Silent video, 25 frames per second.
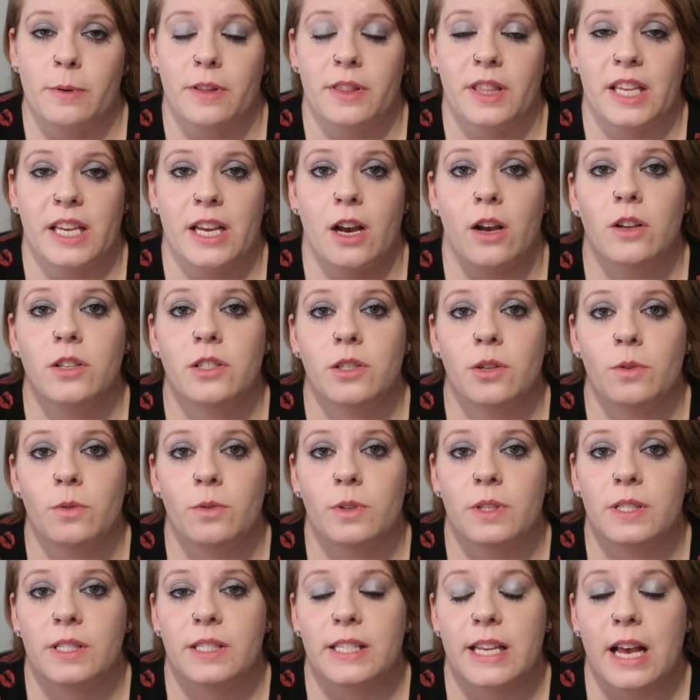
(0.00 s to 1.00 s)
but they also
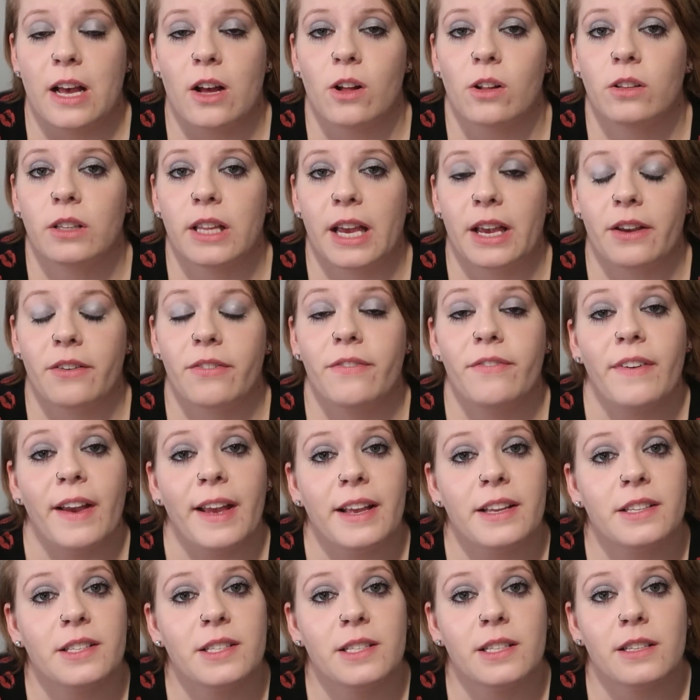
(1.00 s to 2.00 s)
sell like
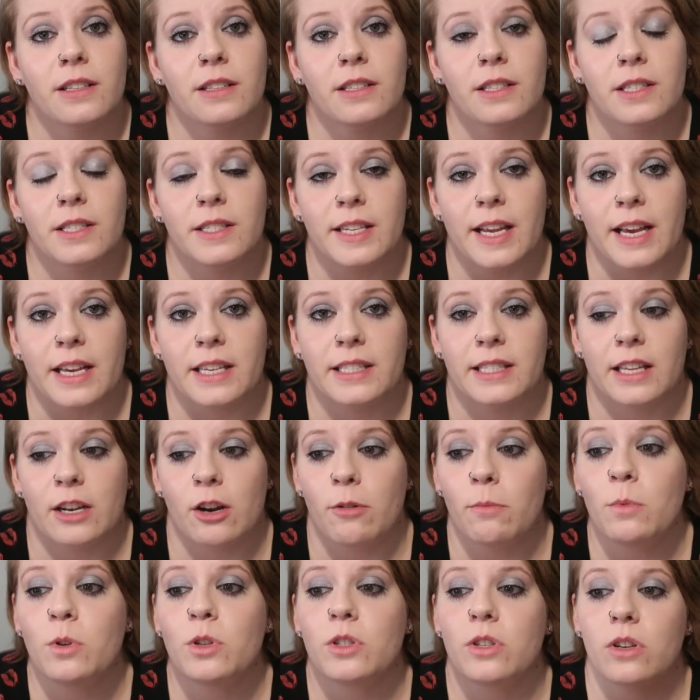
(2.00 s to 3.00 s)
face sticks that
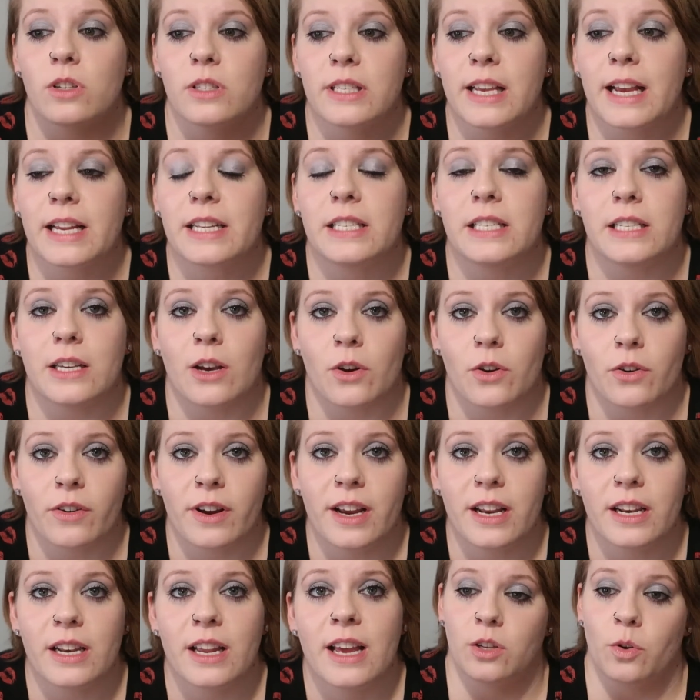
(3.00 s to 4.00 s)
almost looks like
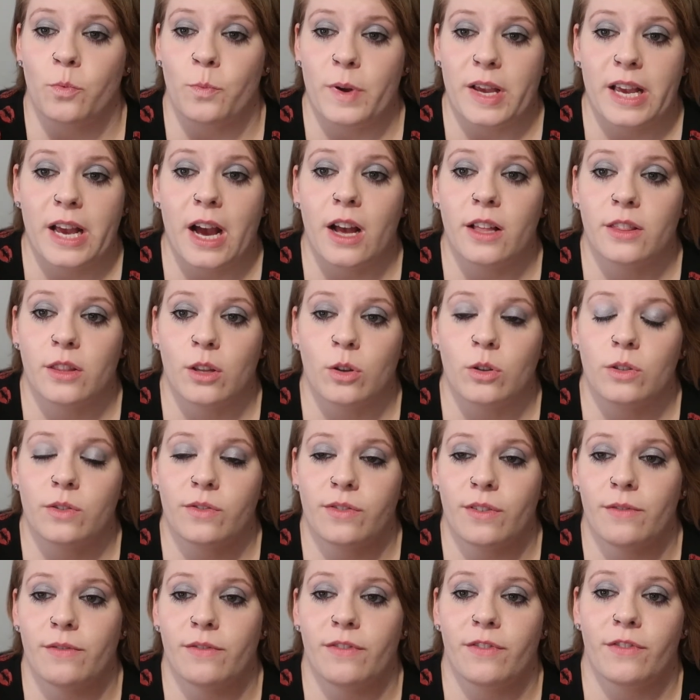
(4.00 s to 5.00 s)
deodorant. So we got those
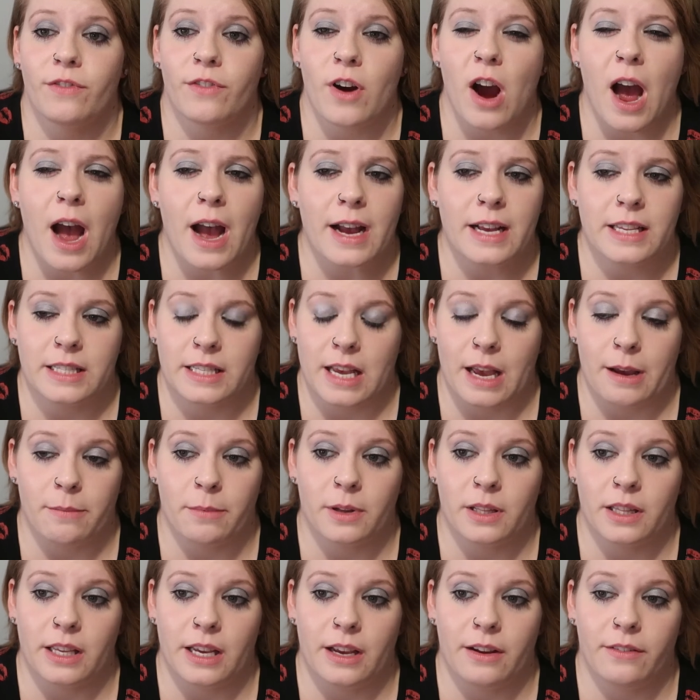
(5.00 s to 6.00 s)
from Fry's, I
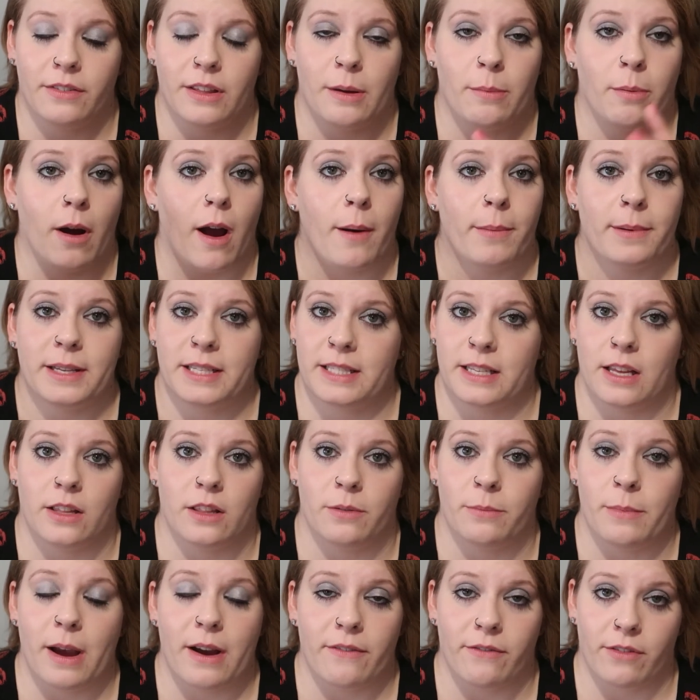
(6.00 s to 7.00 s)
believe. They probably sell
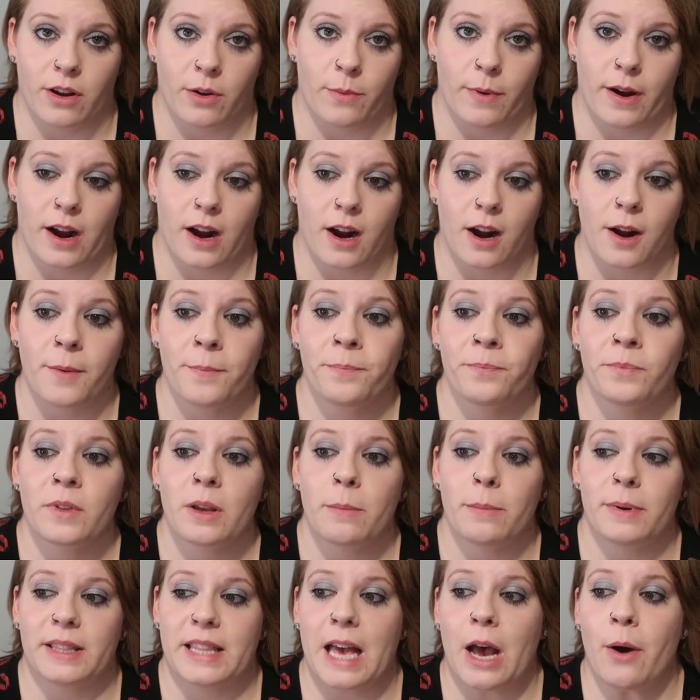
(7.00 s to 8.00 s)
them everywhere.
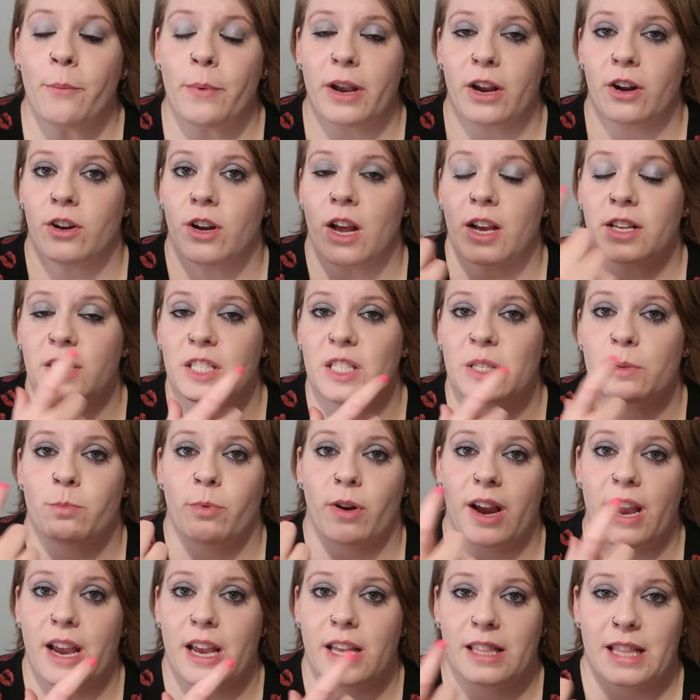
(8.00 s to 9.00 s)
But that way you're not
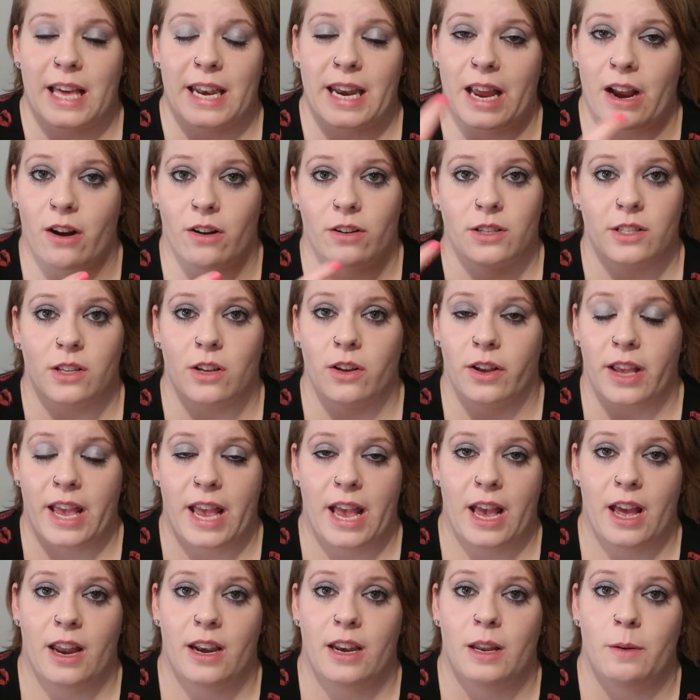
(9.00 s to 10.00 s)
spraying that aerosol
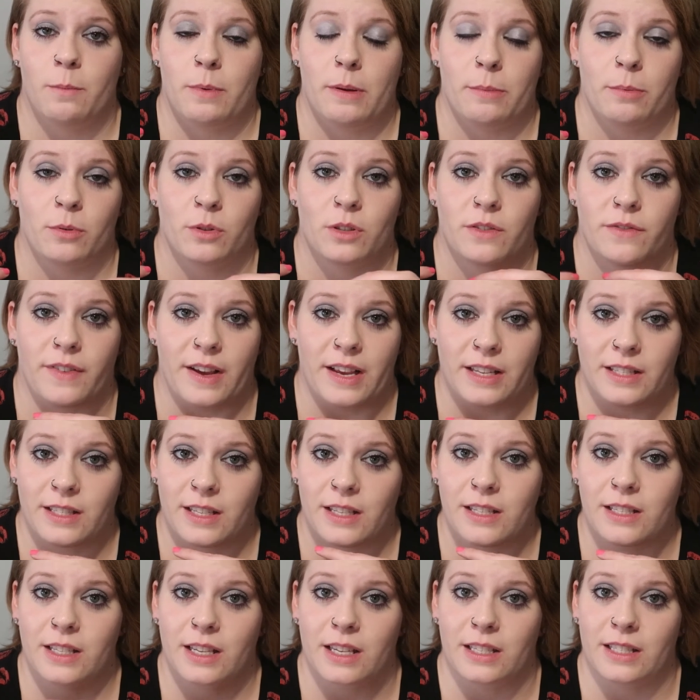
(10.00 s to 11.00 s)
can in people's
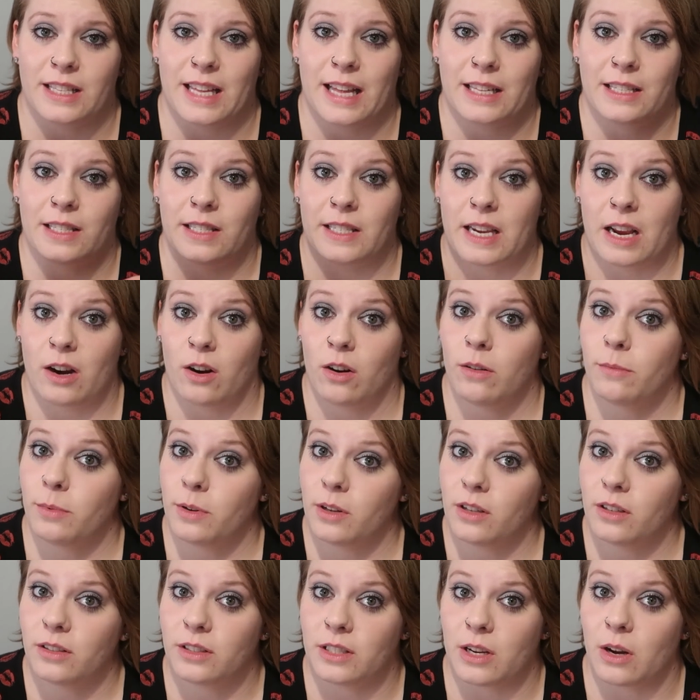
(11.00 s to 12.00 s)
faces, because that's
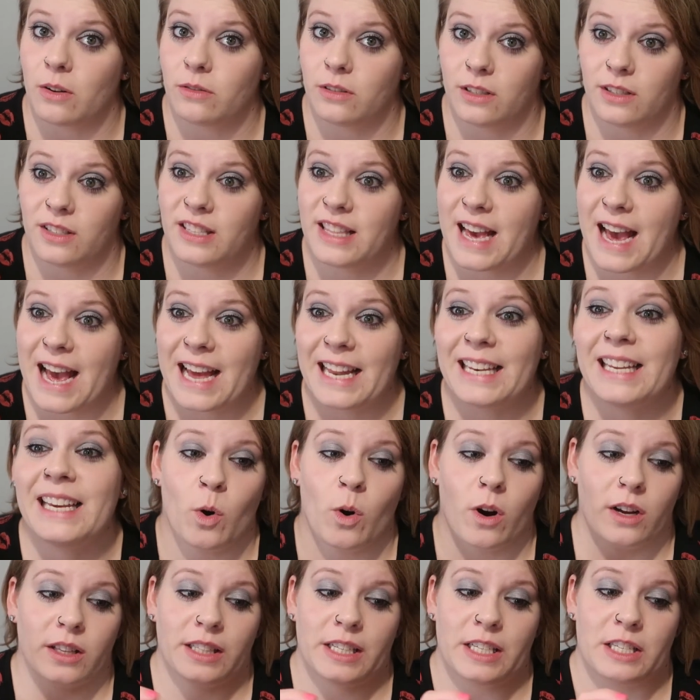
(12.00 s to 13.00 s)
terrible. Don't do that.
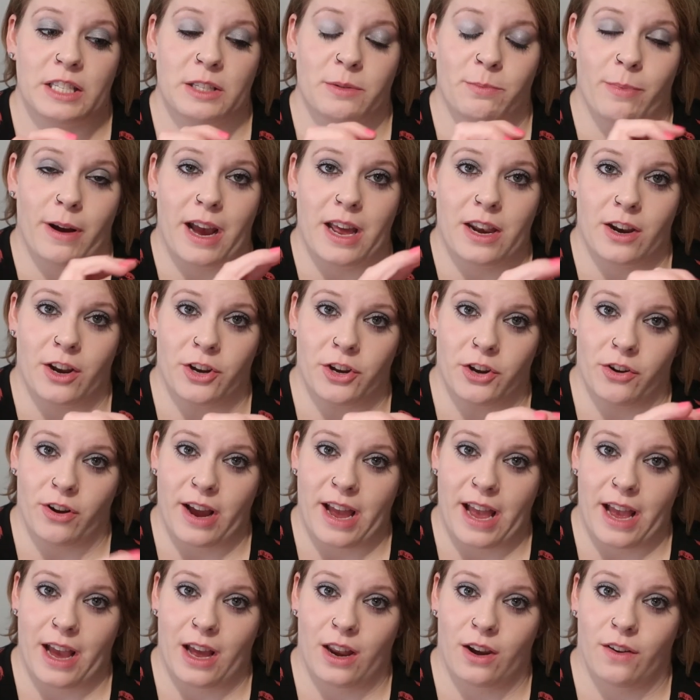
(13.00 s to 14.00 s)
Or at least spray it on your
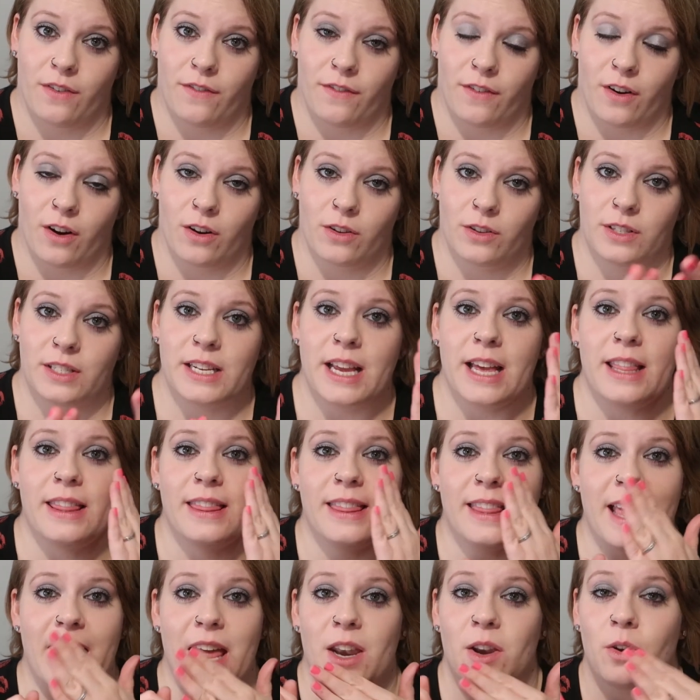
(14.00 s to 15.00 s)
hand first
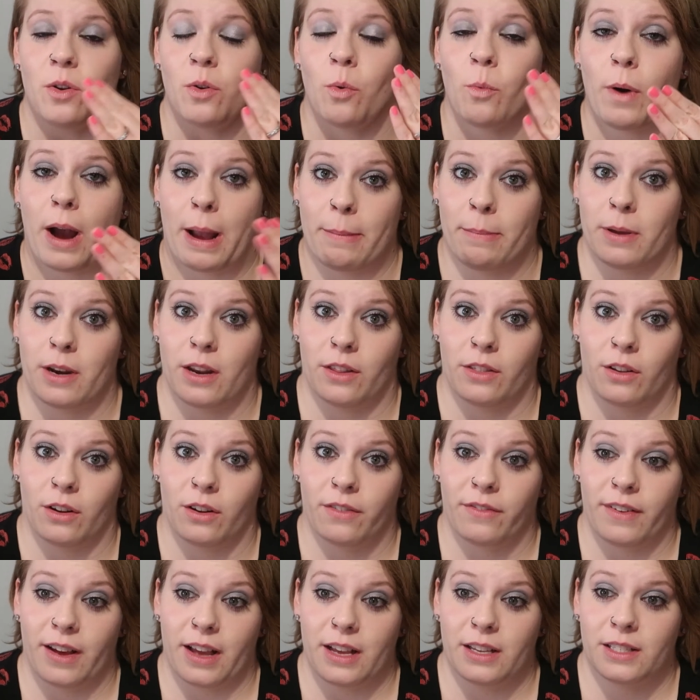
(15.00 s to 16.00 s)
and then wipe it on
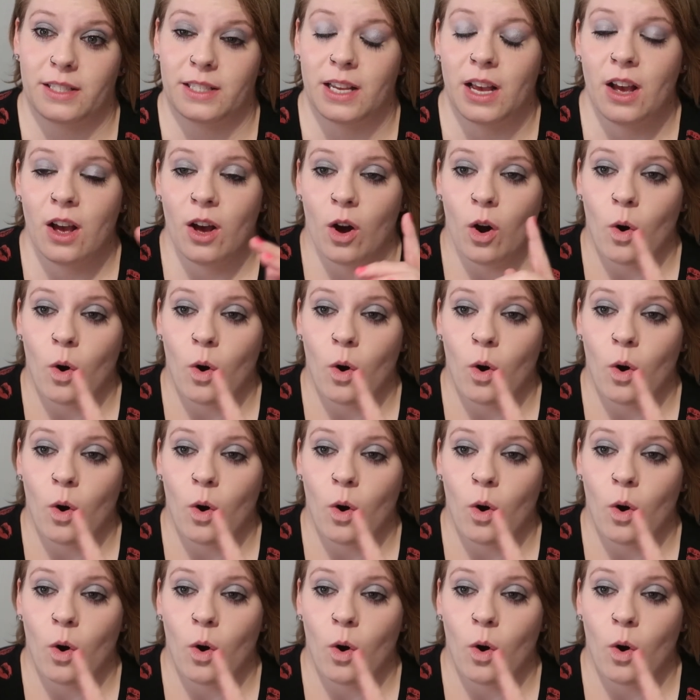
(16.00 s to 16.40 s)
their face.